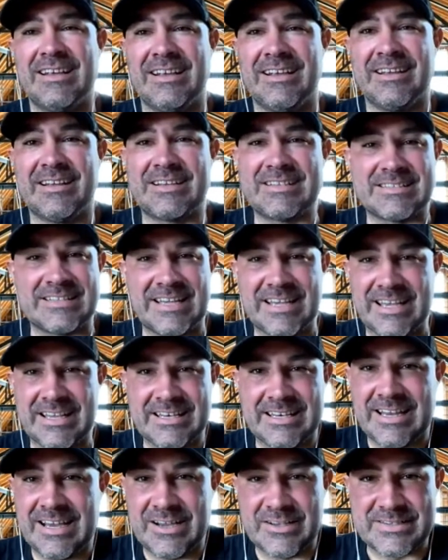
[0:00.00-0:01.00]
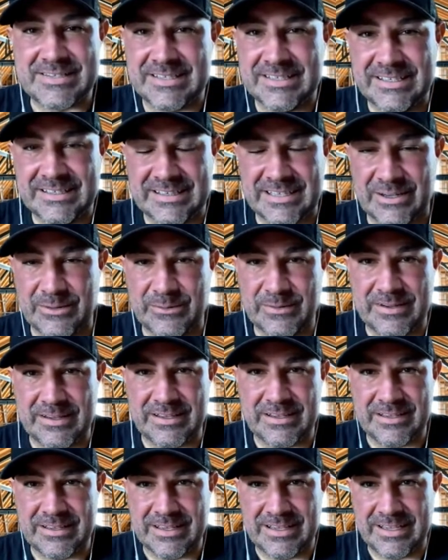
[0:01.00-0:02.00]
because I had not seen it that
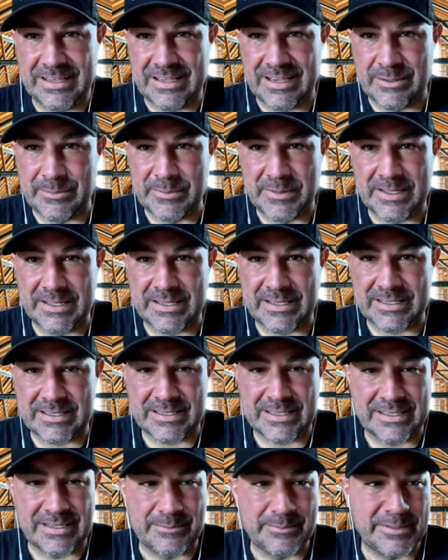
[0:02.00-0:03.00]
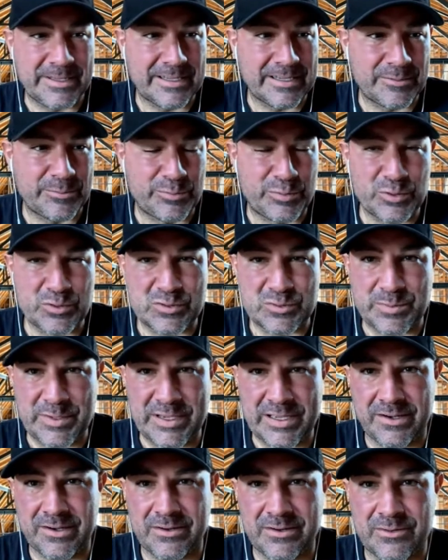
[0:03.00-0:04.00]
way. I'm like Bruce
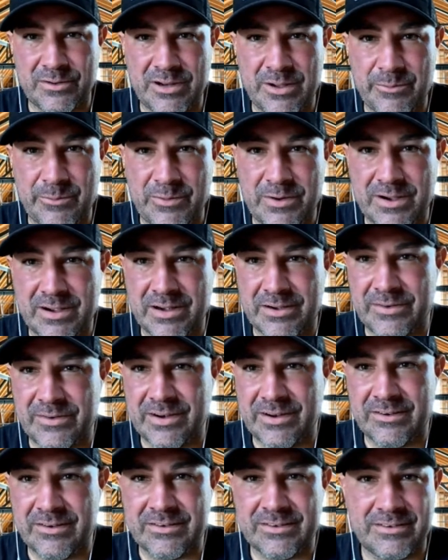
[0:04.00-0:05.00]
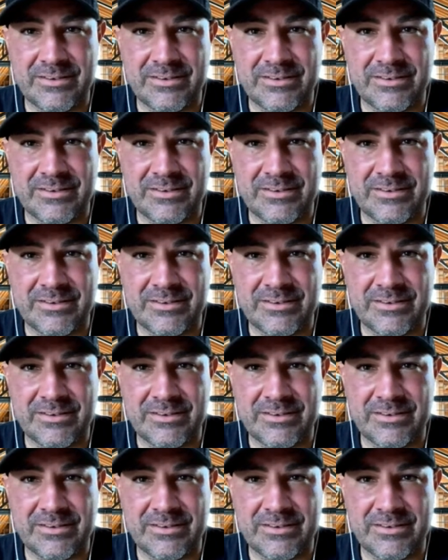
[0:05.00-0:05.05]
Banner when I'm walking around,